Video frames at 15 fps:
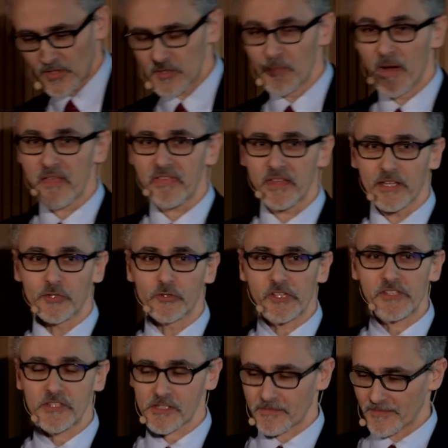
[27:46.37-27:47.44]
you might think
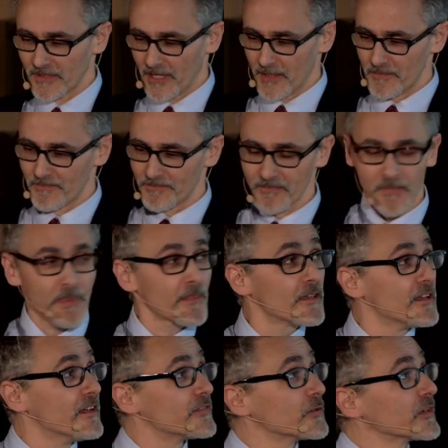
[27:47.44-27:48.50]
Greece,
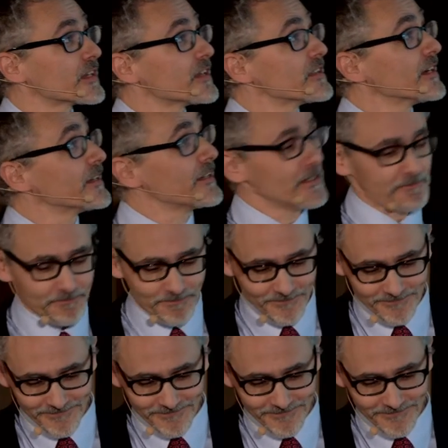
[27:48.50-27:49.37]
if you want to get the idea.